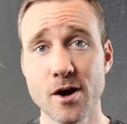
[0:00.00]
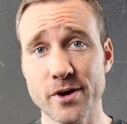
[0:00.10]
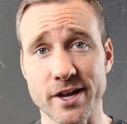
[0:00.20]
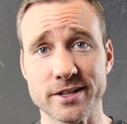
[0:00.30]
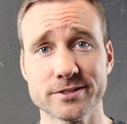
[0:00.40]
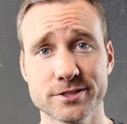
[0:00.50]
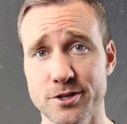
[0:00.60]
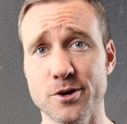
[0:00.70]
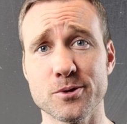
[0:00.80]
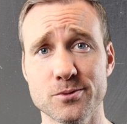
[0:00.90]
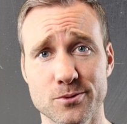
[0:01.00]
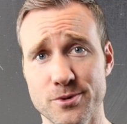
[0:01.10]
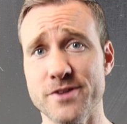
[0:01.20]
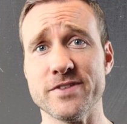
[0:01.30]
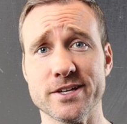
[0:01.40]
Okay, so
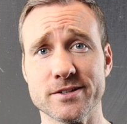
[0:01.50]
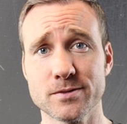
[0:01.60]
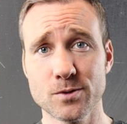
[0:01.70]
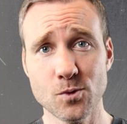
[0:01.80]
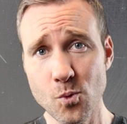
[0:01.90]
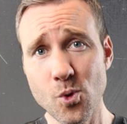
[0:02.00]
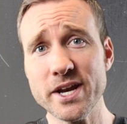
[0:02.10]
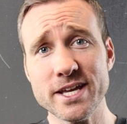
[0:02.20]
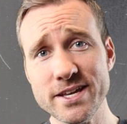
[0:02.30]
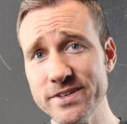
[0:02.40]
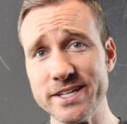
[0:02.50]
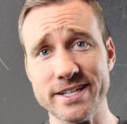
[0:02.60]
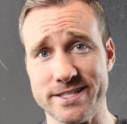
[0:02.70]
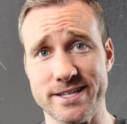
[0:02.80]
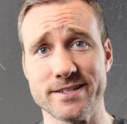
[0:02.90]
Rivian. What even
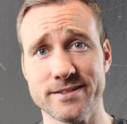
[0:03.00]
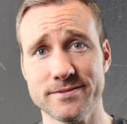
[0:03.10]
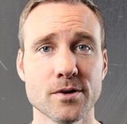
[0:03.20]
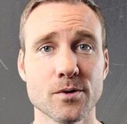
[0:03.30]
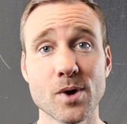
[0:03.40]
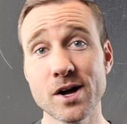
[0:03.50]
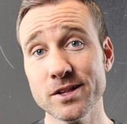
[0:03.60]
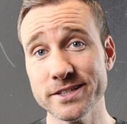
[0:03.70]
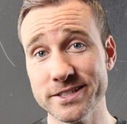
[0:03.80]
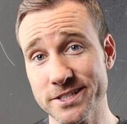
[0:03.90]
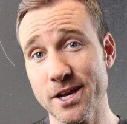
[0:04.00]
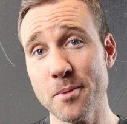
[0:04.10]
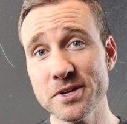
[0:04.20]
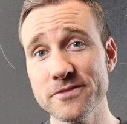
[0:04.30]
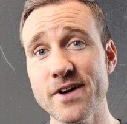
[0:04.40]
is it? Well, it's a
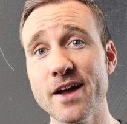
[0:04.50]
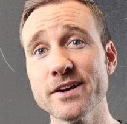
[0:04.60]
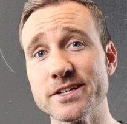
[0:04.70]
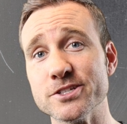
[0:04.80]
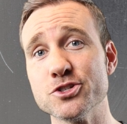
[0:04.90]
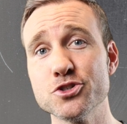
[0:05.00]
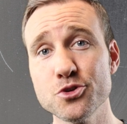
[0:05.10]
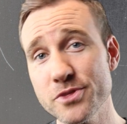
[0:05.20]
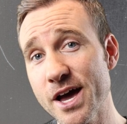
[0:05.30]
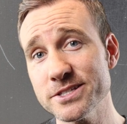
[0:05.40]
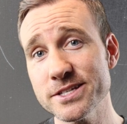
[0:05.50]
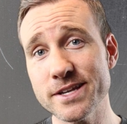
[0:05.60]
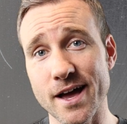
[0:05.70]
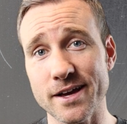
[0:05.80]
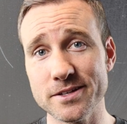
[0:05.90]
company founded in
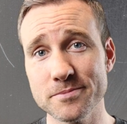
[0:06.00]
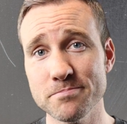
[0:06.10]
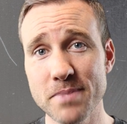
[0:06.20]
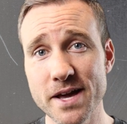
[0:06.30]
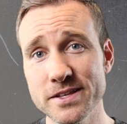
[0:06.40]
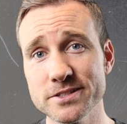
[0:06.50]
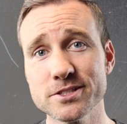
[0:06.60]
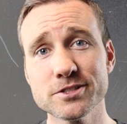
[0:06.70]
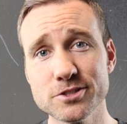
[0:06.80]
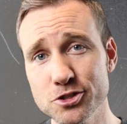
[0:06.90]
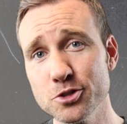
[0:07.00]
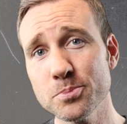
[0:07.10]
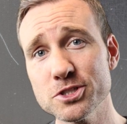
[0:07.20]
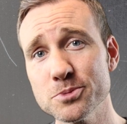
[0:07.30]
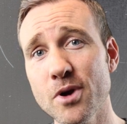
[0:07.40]
2009 by this
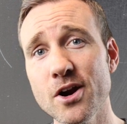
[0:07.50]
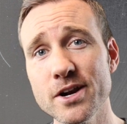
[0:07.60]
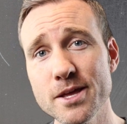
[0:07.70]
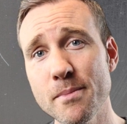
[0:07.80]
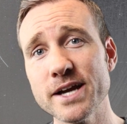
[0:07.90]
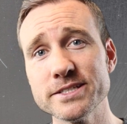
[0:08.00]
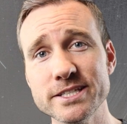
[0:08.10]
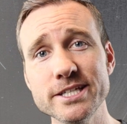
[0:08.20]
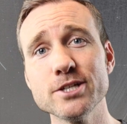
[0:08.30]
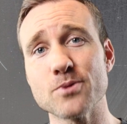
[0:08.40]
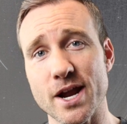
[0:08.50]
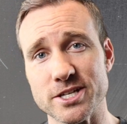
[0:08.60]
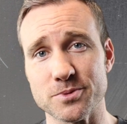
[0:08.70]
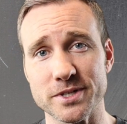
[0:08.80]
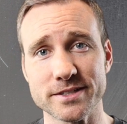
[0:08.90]
super smart MIT
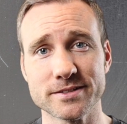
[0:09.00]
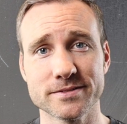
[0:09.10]
graduate.